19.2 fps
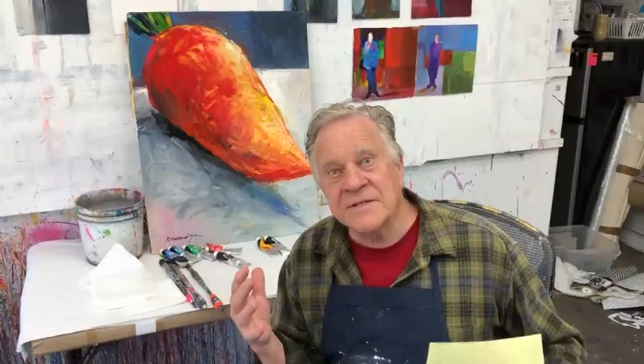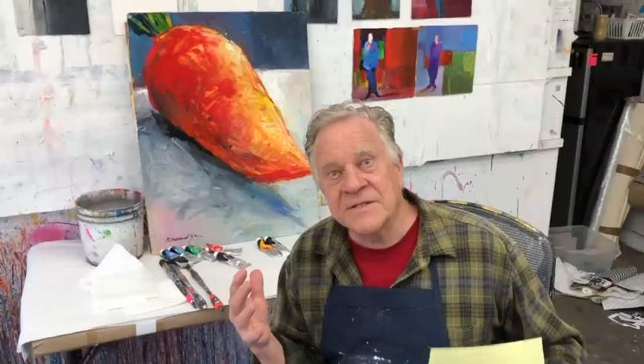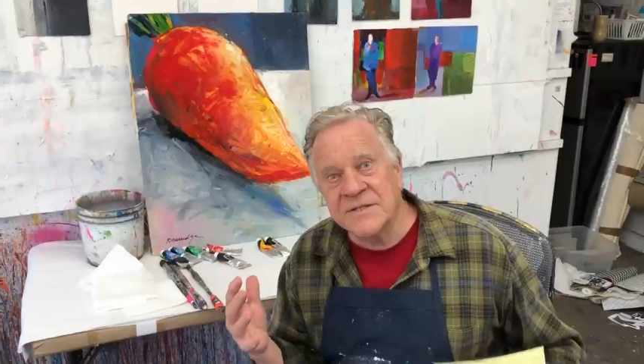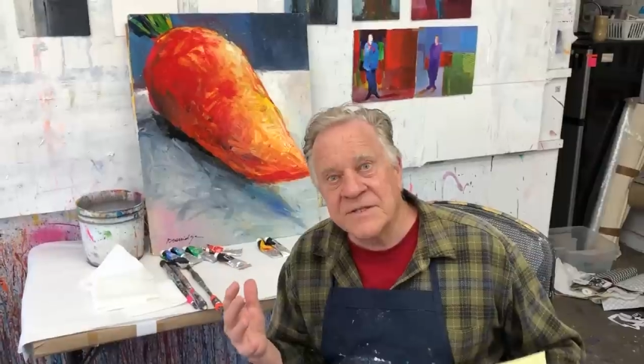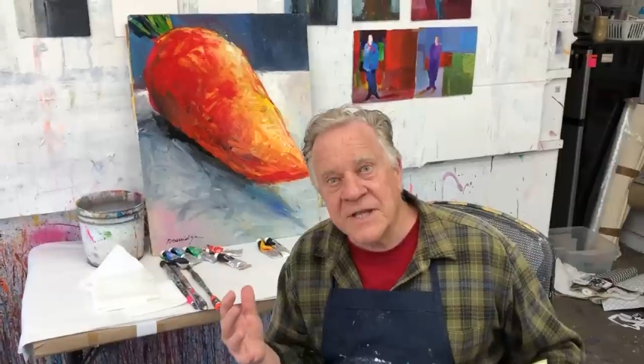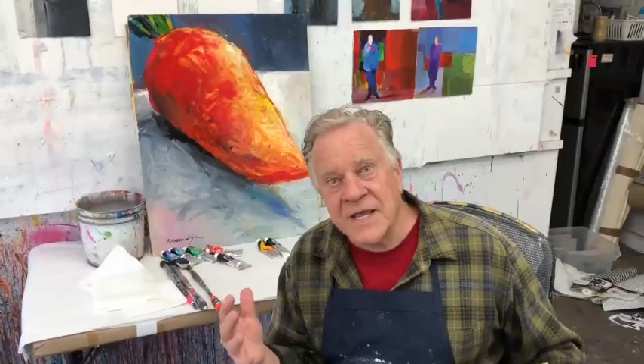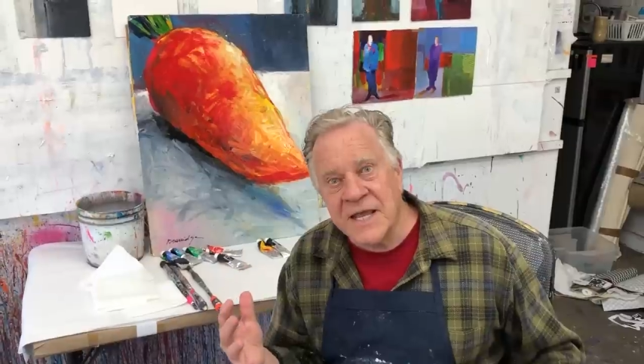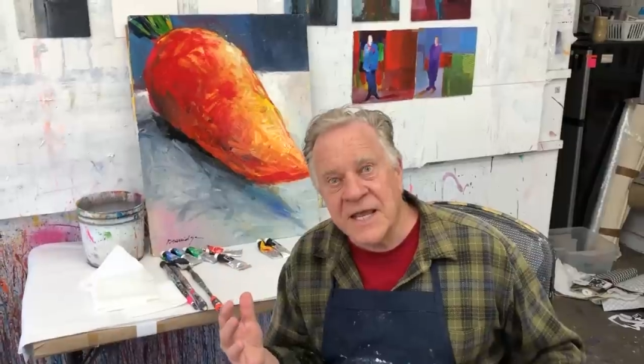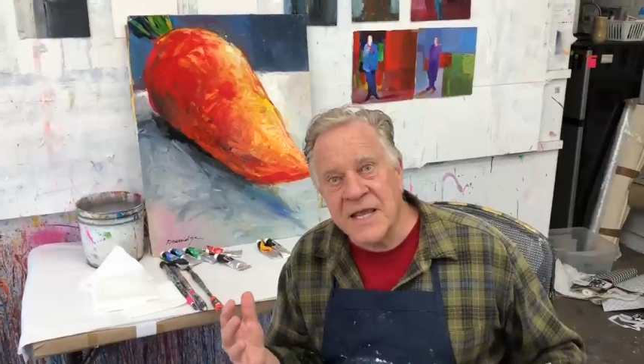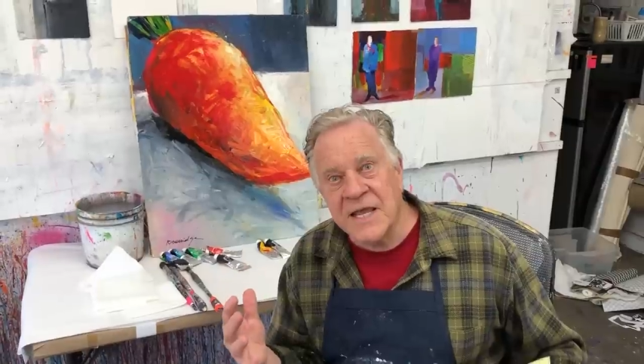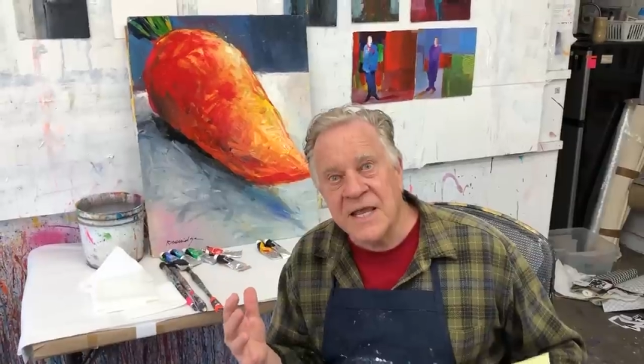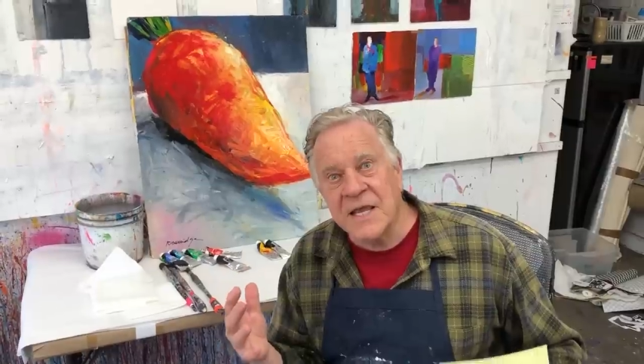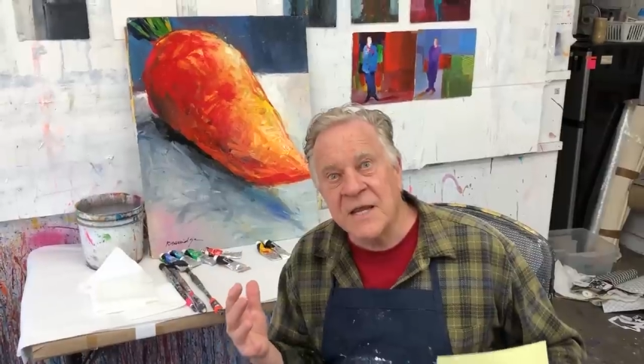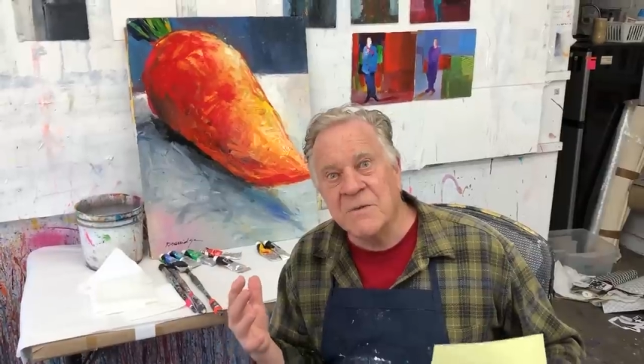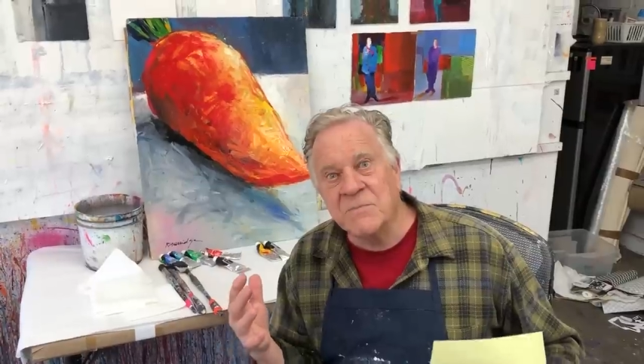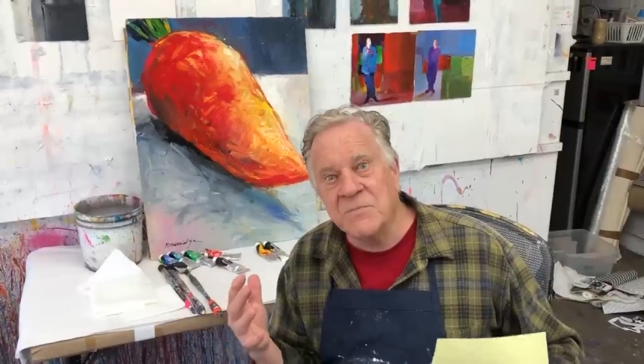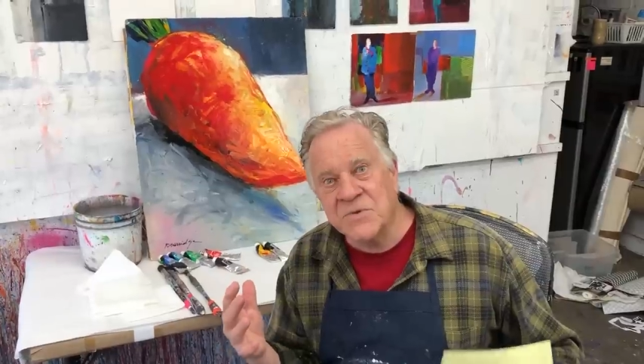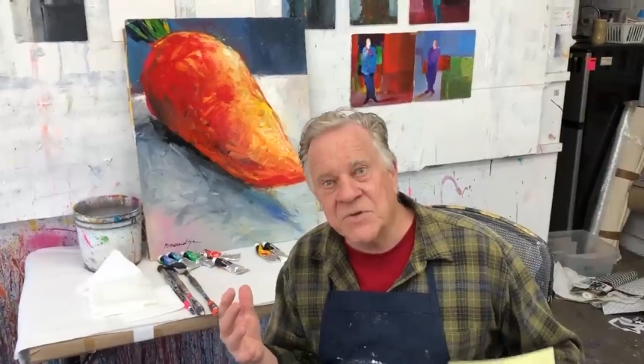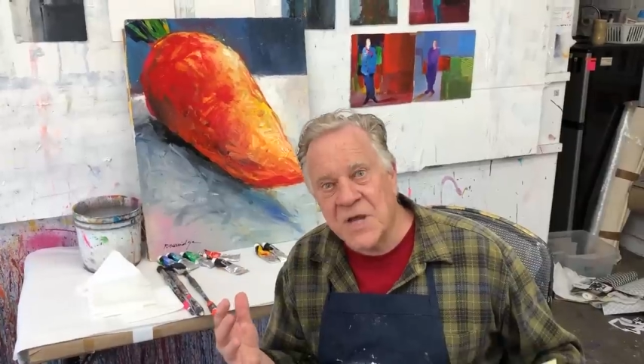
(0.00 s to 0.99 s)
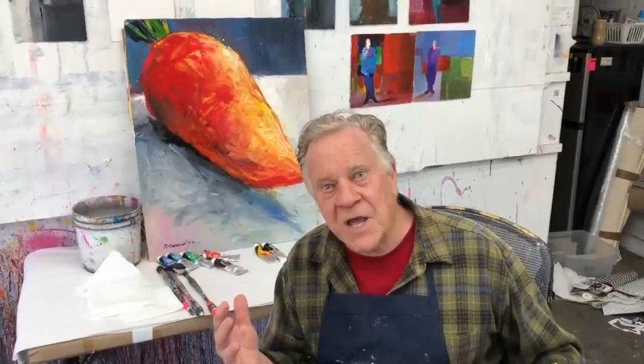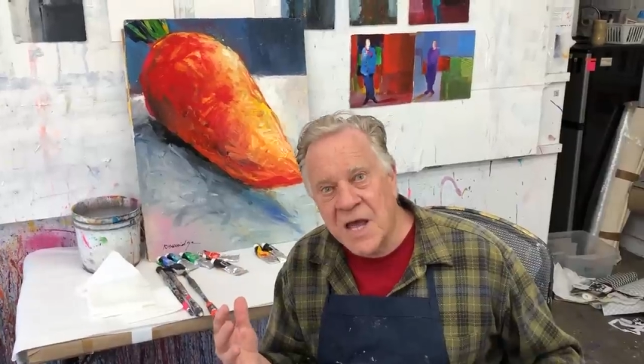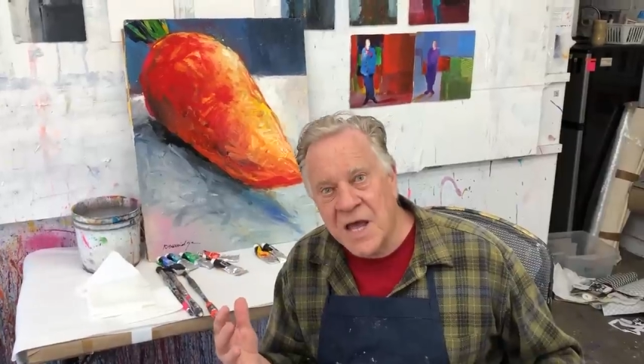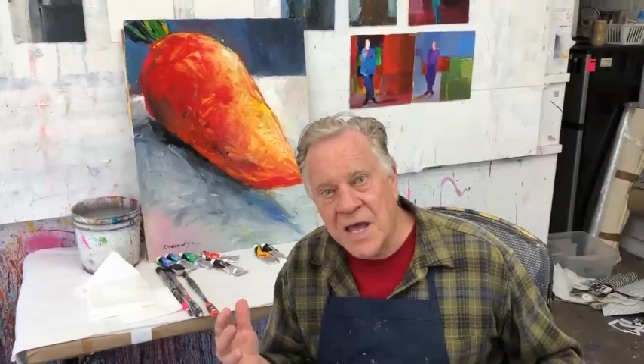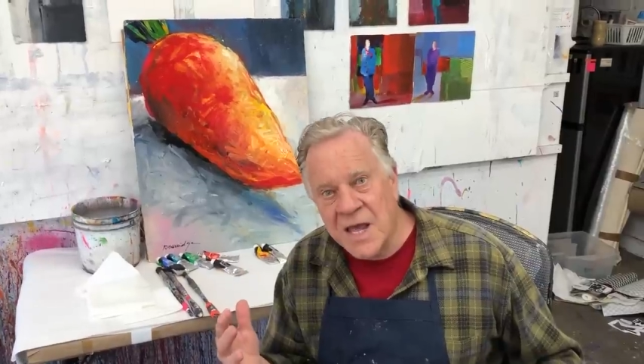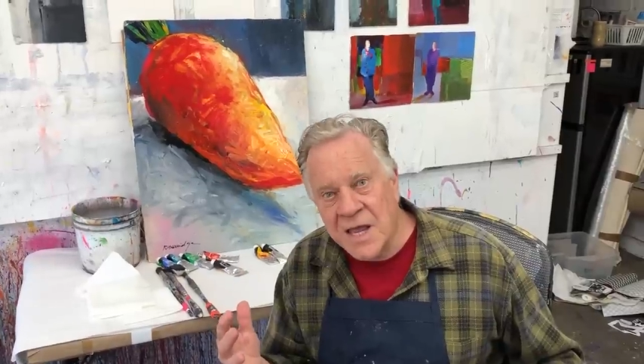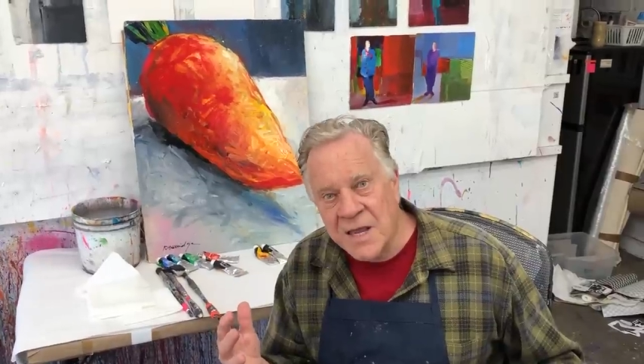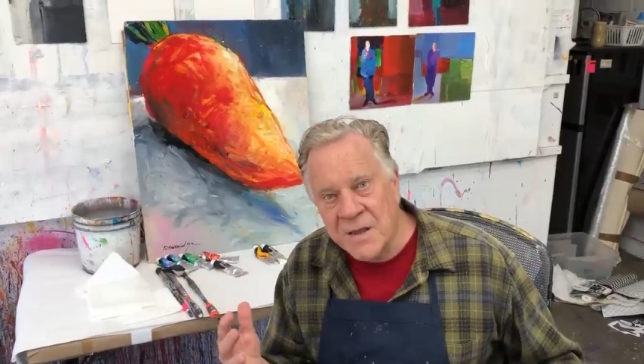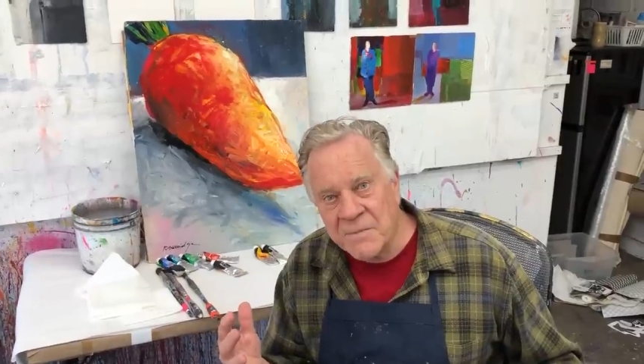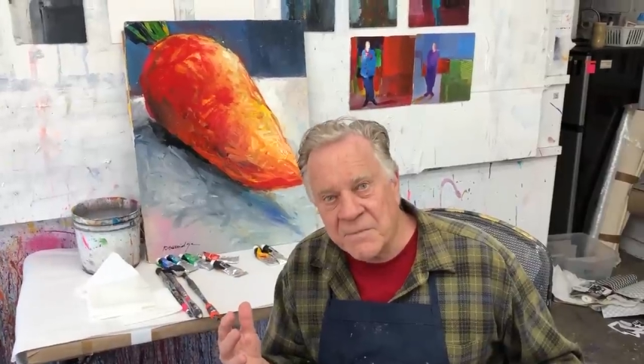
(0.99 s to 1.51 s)
same
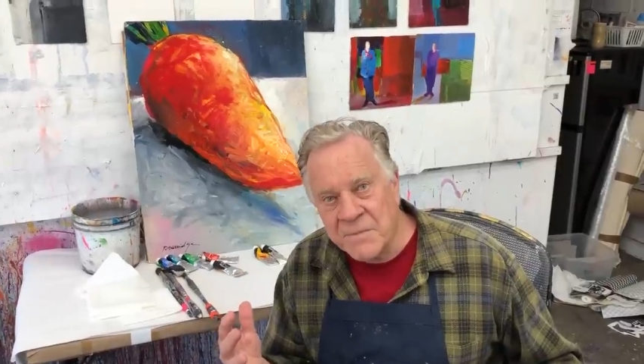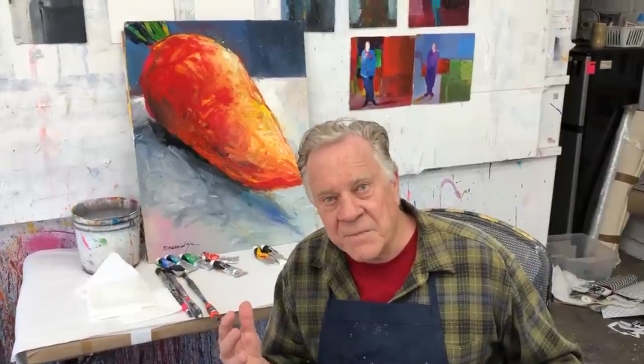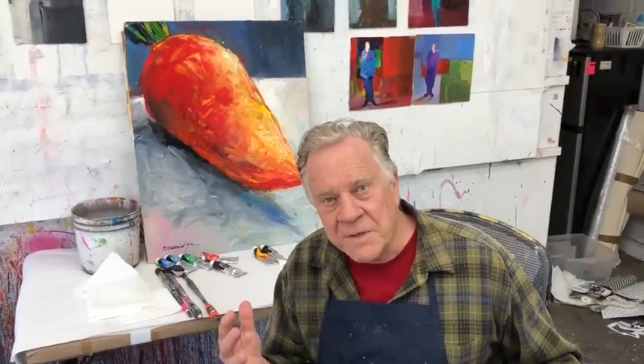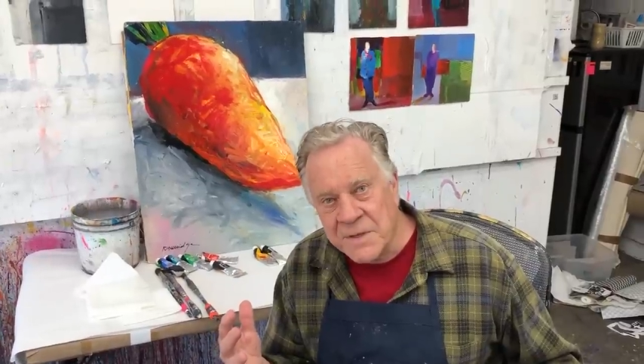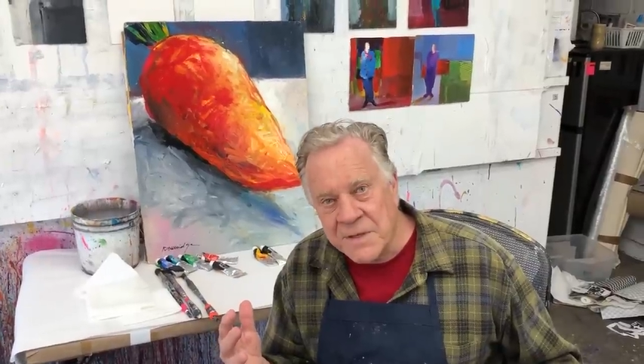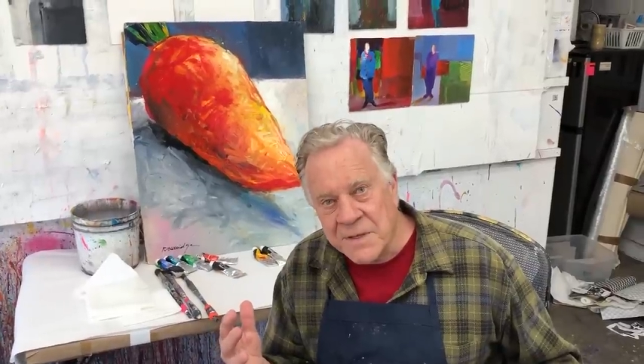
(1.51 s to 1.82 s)
time.